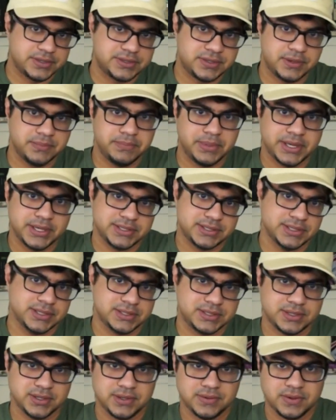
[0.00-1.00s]
a
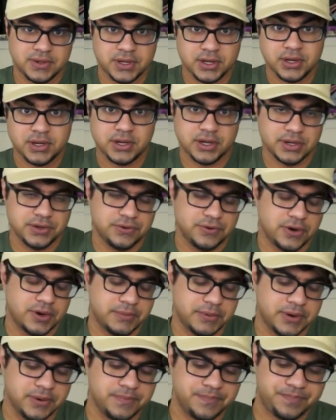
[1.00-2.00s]
bassist, a
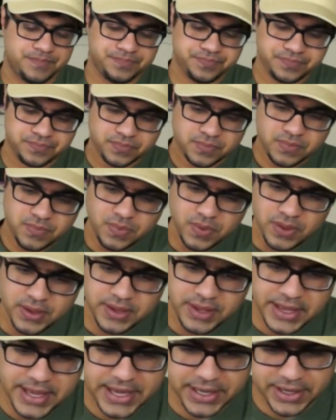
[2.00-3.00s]
drummer.
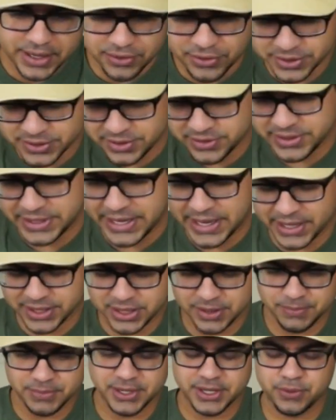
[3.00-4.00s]
And I looked at the ad and
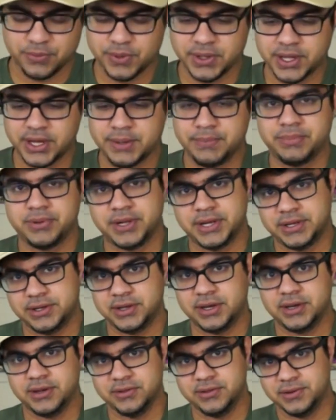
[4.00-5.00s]
I'm like, well, I play
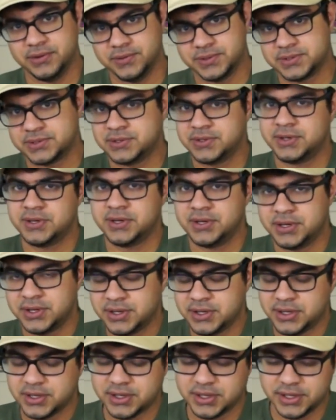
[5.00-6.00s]
none of those.
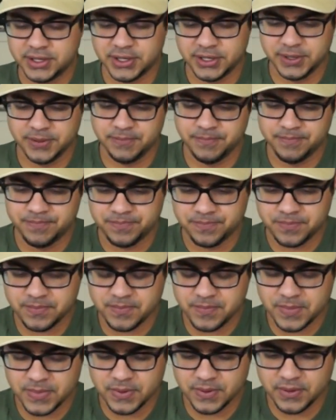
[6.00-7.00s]

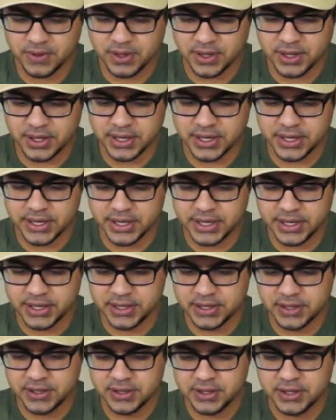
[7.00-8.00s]

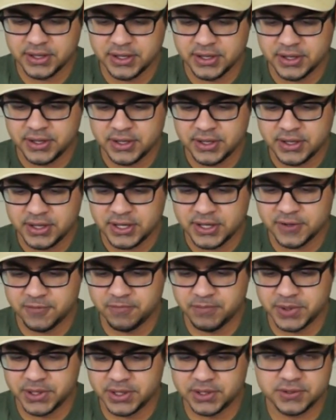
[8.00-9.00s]
I
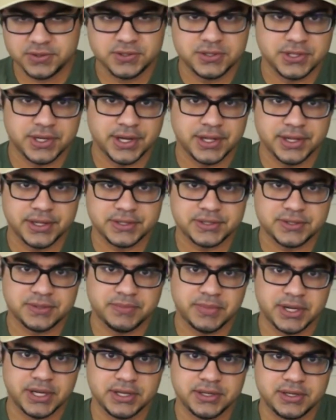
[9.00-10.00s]
have been a cellist
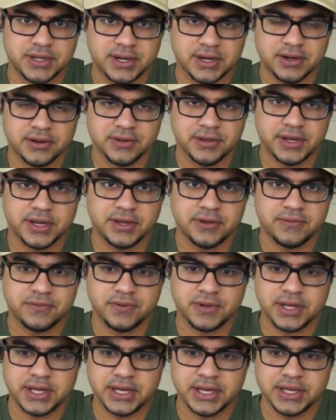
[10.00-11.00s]
my entire life,
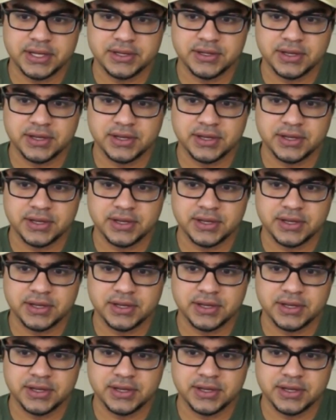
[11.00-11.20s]
and